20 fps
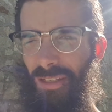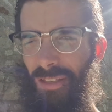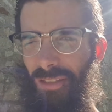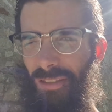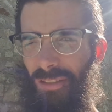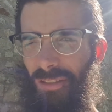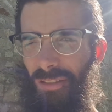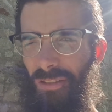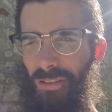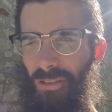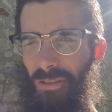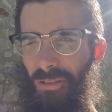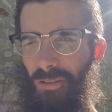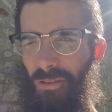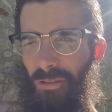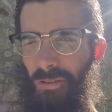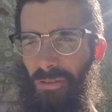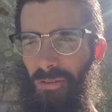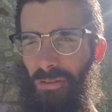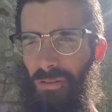
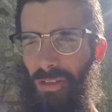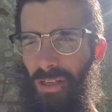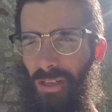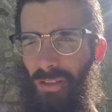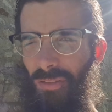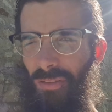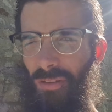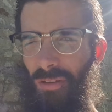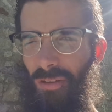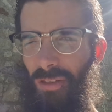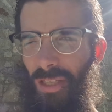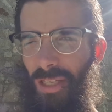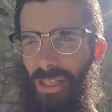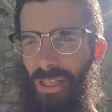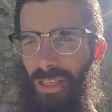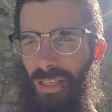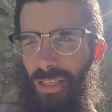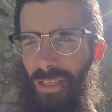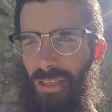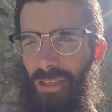So I thought,
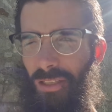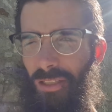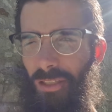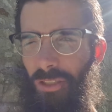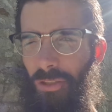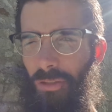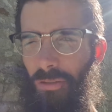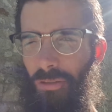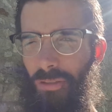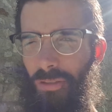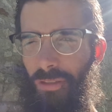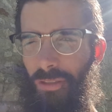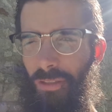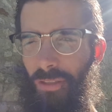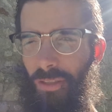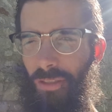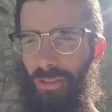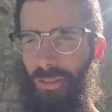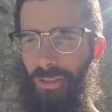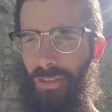hey,
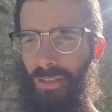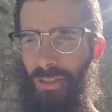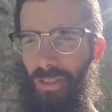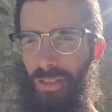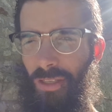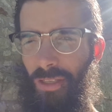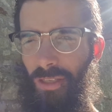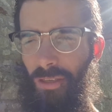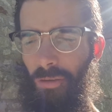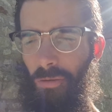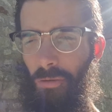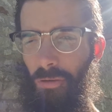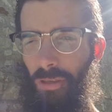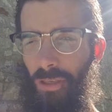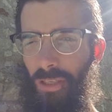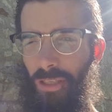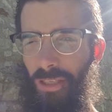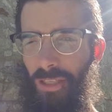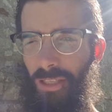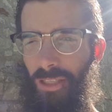shortcut,
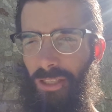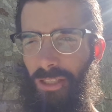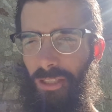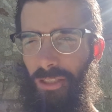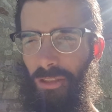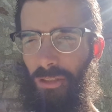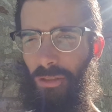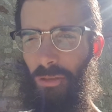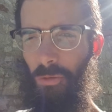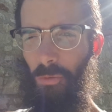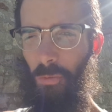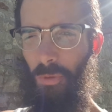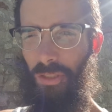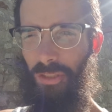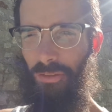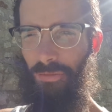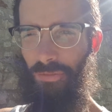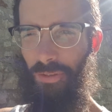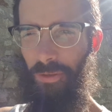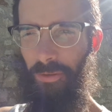which was
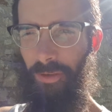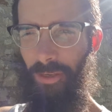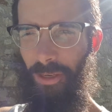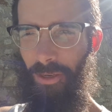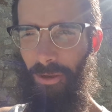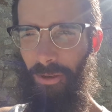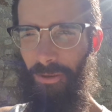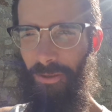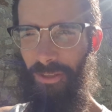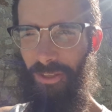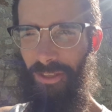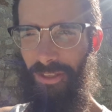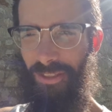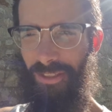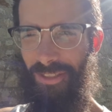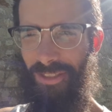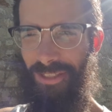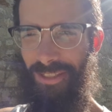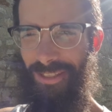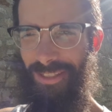a very long
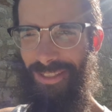cut.